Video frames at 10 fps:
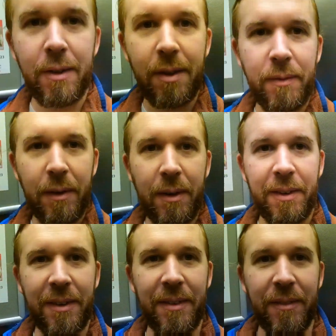at 7.
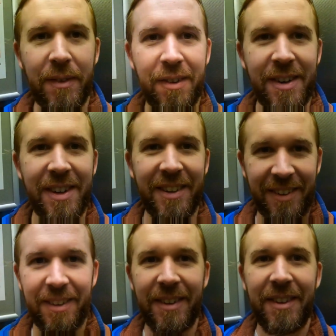Very
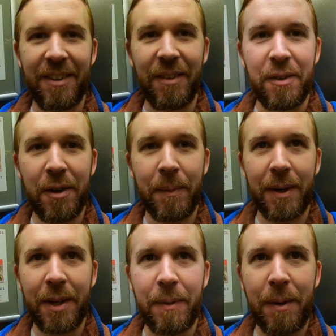good German
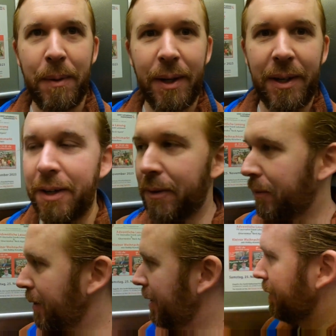timekeeping, and now
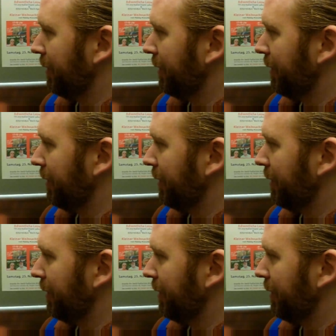we're now